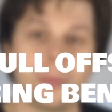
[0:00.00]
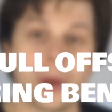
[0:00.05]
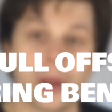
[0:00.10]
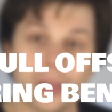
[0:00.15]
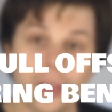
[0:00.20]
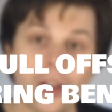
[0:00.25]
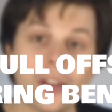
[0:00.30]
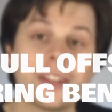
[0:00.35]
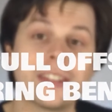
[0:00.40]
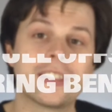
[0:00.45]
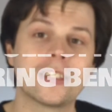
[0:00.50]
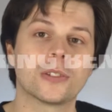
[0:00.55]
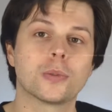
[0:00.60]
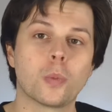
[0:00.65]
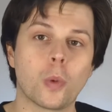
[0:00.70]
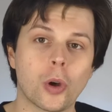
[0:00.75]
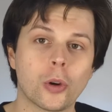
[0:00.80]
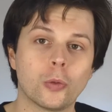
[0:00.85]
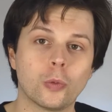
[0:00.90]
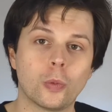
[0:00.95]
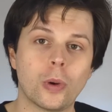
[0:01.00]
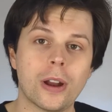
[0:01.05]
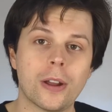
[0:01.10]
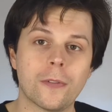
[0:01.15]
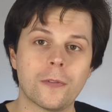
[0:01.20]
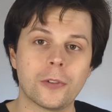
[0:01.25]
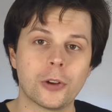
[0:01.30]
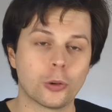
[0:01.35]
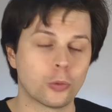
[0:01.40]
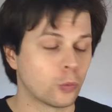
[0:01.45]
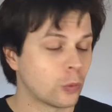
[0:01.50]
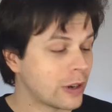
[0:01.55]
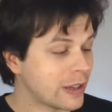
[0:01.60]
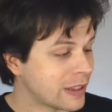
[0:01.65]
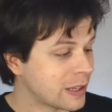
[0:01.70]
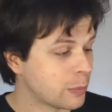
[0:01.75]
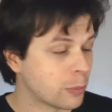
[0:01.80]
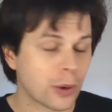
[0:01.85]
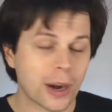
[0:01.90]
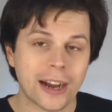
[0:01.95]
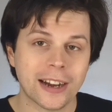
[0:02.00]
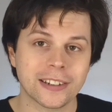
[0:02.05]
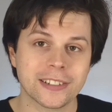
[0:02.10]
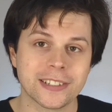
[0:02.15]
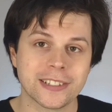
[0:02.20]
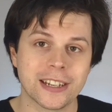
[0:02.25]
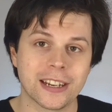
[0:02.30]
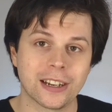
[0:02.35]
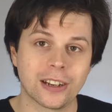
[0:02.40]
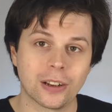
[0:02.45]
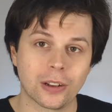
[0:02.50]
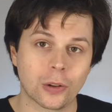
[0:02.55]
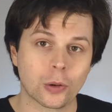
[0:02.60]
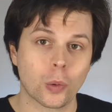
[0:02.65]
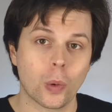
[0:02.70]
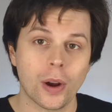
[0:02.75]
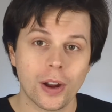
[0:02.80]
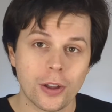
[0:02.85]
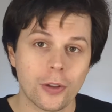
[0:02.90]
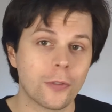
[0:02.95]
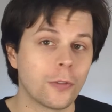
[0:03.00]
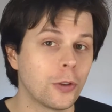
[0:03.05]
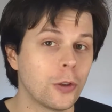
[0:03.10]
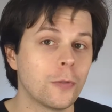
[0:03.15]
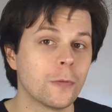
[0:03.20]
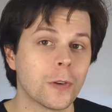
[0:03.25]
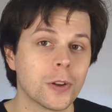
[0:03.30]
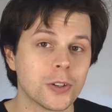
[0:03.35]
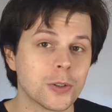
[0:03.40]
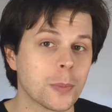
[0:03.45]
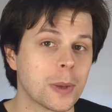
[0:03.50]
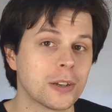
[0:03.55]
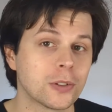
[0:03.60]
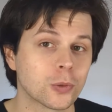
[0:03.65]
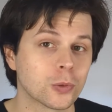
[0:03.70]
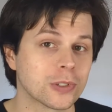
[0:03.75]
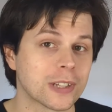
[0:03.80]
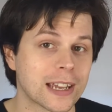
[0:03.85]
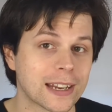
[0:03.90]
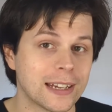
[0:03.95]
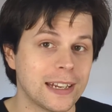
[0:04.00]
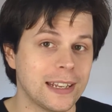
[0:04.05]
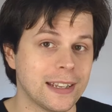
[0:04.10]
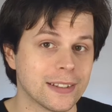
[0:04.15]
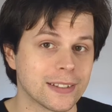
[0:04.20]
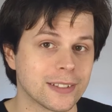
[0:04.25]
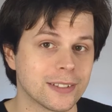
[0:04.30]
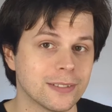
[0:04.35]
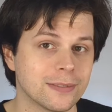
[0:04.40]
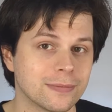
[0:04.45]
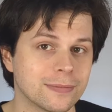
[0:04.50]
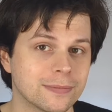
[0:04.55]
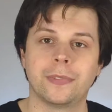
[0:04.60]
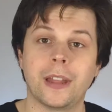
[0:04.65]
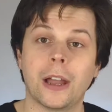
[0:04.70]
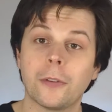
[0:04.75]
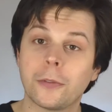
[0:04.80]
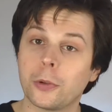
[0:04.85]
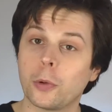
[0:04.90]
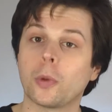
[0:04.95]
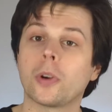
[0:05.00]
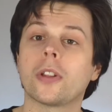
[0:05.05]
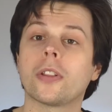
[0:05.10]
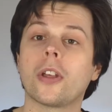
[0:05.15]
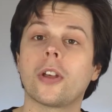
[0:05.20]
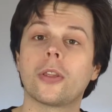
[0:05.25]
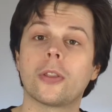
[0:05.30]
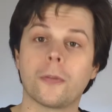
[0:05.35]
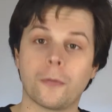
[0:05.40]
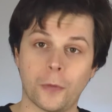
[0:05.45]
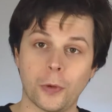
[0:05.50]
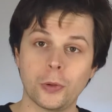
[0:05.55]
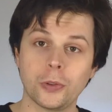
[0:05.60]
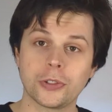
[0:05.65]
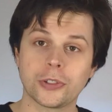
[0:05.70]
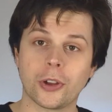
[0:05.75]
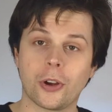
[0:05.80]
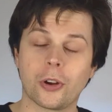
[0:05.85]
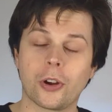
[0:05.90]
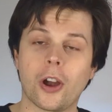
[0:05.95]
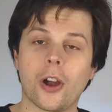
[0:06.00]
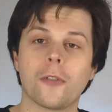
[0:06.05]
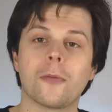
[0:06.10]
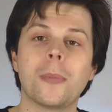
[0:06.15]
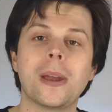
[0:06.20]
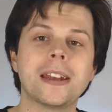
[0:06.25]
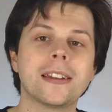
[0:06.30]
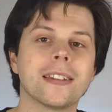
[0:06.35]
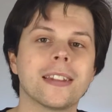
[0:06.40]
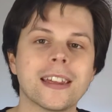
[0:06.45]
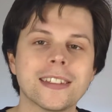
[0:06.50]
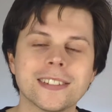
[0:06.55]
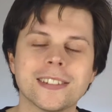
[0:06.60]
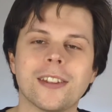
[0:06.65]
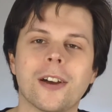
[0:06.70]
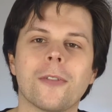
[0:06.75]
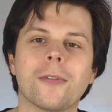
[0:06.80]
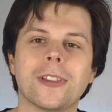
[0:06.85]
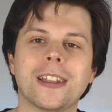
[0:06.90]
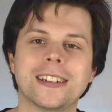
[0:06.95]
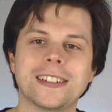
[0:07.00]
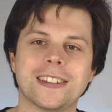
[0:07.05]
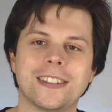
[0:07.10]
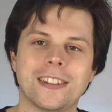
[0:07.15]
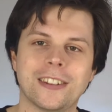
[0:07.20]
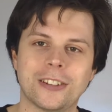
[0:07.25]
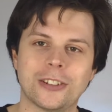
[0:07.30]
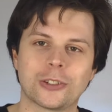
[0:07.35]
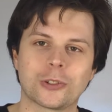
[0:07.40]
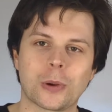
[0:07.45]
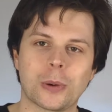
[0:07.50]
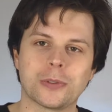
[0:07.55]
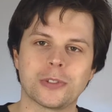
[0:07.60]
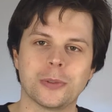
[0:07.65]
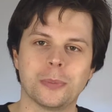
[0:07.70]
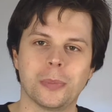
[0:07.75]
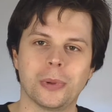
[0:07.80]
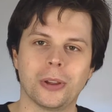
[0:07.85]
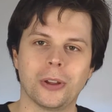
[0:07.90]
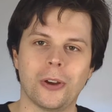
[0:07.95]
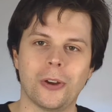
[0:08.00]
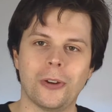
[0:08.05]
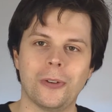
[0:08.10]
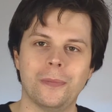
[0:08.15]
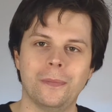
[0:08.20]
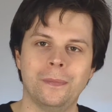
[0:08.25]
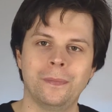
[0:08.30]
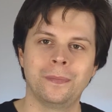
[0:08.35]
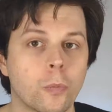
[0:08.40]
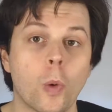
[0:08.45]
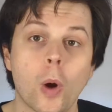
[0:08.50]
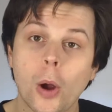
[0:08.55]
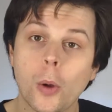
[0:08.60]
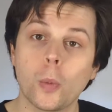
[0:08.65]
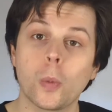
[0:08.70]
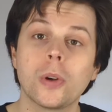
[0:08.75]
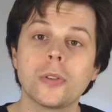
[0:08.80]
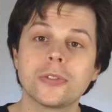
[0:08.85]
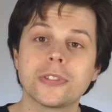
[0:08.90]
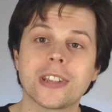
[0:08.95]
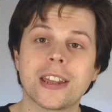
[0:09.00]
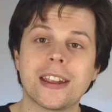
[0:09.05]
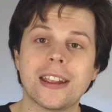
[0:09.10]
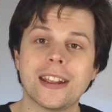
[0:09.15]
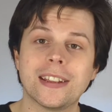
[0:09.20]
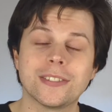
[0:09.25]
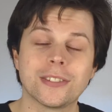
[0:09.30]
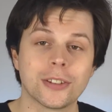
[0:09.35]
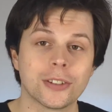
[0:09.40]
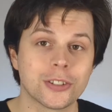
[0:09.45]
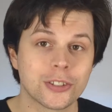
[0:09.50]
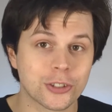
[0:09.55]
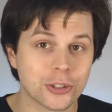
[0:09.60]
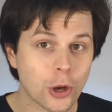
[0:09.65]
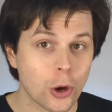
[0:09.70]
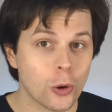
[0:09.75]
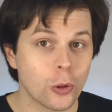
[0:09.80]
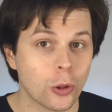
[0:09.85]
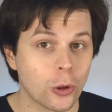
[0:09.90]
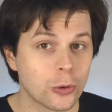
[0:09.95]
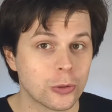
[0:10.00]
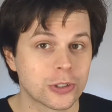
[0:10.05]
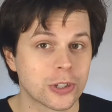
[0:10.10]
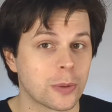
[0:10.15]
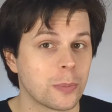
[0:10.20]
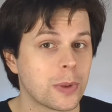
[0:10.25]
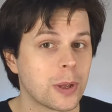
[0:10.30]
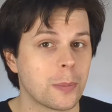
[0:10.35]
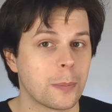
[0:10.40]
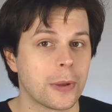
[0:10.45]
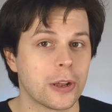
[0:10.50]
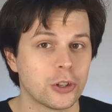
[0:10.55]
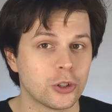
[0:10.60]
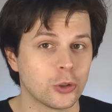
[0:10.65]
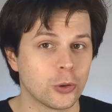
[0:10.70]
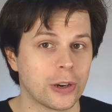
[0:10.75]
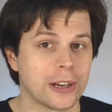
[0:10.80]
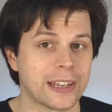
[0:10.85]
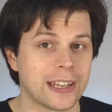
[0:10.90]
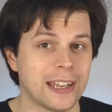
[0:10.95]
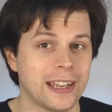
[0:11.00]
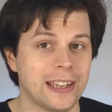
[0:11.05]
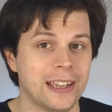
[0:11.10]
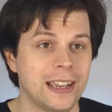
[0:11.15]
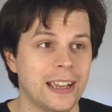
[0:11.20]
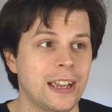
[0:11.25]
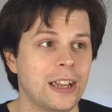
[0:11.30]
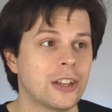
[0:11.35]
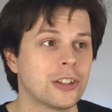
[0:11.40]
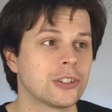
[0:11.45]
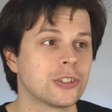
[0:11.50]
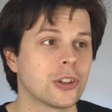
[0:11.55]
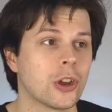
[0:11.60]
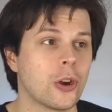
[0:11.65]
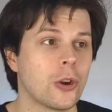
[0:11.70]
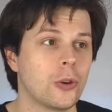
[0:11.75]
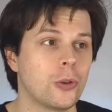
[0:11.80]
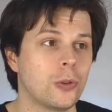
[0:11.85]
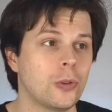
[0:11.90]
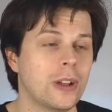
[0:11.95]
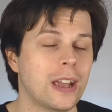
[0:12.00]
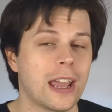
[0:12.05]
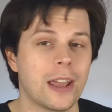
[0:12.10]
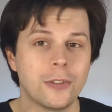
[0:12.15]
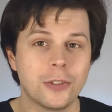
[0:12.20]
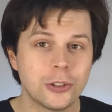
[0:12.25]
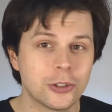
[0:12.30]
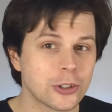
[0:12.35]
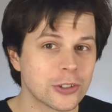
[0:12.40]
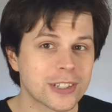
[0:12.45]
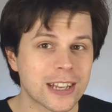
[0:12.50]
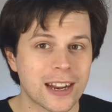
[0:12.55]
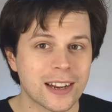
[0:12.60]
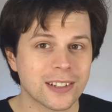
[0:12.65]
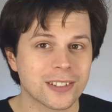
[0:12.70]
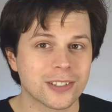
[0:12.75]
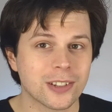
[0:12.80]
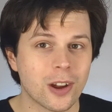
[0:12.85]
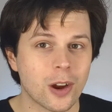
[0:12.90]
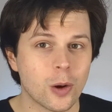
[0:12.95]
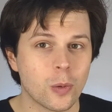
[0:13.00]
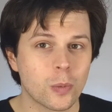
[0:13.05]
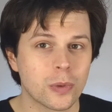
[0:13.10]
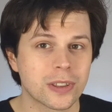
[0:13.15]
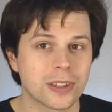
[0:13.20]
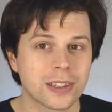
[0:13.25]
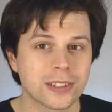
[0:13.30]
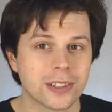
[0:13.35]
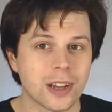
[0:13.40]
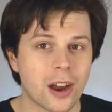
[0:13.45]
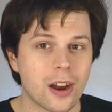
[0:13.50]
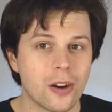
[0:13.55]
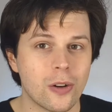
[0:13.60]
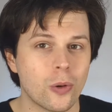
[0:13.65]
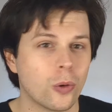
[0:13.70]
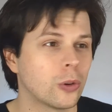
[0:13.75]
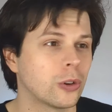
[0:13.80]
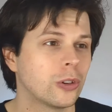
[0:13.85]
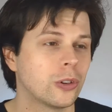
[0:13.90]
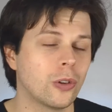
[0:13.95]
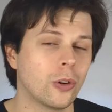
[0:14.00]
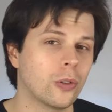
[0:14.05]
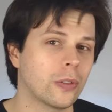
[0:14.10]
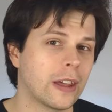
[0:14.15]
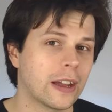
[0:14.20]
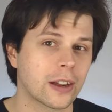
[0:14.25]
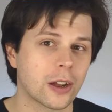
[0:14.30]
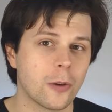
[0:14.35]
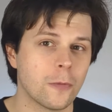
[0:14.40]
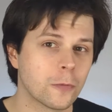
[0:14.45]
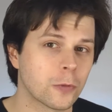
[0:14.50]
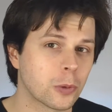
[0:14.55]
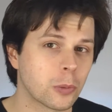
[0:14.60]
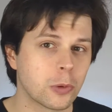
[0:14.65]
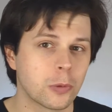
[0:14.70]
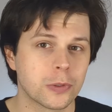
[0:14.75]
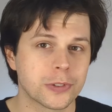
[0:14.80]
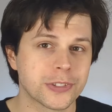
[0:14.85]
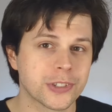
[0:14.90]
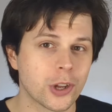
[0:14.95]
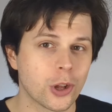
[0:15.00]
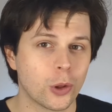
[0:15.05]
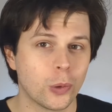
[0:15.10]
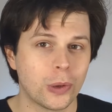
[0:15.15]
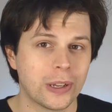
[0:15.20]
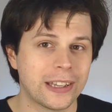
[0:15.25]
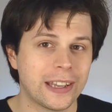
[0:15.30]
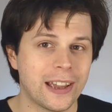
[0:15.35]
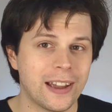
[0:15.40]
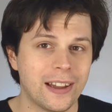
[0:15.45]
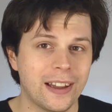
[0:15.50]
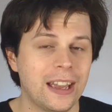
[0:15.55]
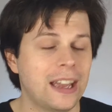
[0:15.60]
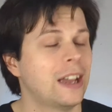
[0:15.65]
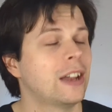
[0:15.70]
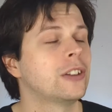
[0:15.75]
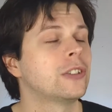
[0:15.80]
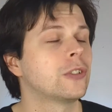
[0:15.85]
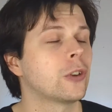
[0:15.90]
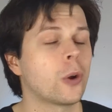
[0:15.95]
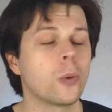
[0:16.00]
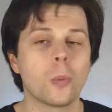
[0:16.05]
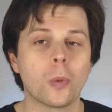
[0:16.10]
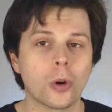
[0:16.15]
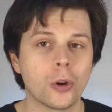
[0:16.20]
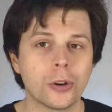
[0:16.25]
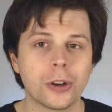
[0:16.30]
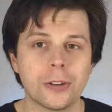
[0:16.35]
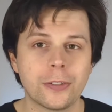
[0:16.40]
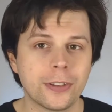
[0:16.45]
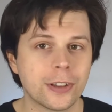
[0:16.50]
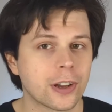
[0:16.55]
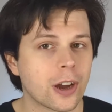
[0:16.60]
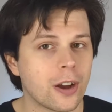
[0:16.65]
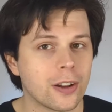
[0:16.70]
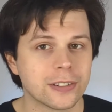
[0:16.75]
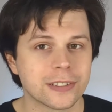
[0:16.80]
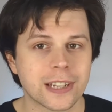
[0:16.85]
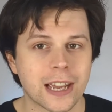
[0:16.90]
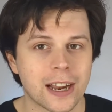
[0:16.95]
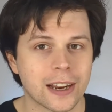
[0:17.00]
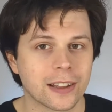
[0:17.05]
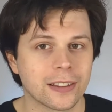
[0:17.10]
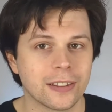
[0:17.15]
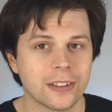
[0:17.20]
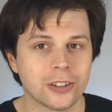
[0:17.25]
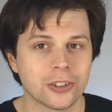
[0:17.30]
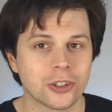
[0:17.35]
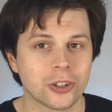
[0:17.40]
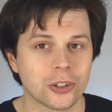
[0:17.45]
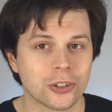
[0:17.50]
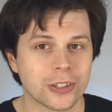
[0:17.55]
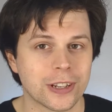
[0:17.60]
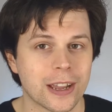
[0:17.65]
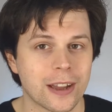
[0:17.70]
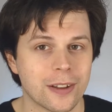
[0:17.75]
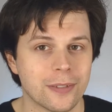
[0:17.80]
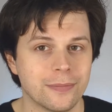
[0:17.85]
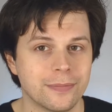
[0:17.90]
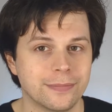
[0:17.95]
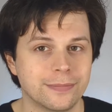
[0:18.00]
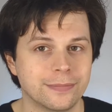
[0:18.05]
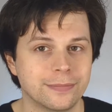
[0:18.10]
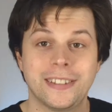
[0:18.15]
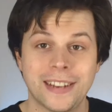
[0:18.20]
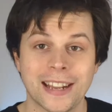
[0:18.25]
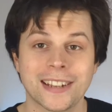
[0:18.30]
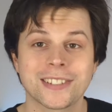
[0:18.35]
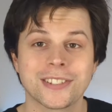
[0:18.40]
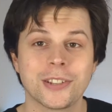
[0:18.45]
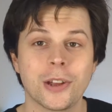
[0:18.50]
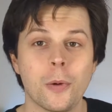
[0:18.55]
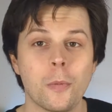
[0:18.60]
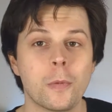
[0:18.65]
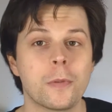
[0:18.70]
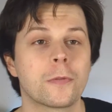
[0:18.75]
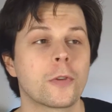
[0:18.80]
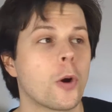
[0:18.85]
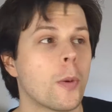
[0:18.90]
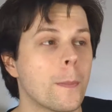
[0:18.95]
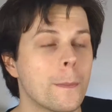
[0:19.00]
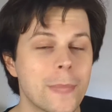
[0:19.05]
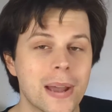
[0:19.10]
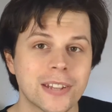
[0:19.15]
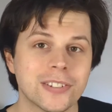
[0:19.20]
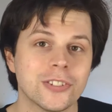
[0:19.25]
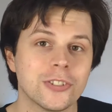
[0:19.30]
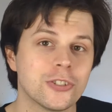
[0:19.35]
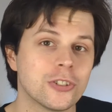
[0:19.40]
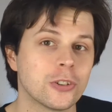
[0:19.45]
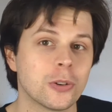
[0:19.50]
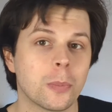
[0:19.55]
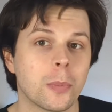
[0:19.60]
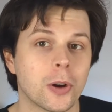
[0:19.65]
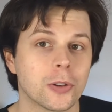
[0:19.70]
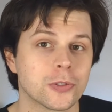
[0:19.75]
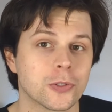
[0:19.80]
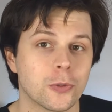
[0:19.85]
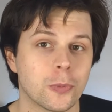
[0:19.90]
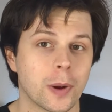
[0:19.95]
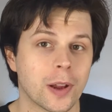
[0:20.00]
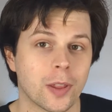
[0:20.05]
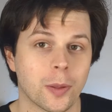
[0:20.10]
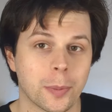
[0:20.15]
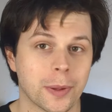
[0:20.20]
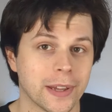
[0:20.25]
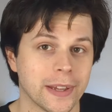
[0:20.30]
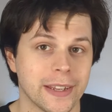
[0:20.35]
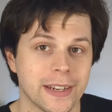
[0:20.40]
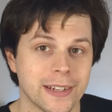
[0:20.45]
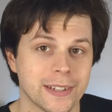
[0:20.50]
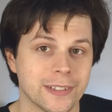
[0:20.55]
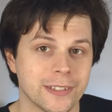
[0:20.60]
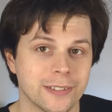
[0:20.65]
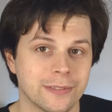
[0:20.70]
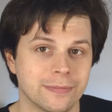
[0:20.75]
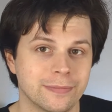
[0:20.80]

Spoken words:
By learning this one riff, you're really practicing quite a few fundamental techniques. Now, if you want to learn the full song, I've made a lesson that I've linked in the description below. What I will say is the solos can be a bit tricky, so if you're just getting started with guitar or you're not that comfortable with soloing yet, don't worry if you can't tackle it just yet. Next up, we've got Message in a Bottle by The Police.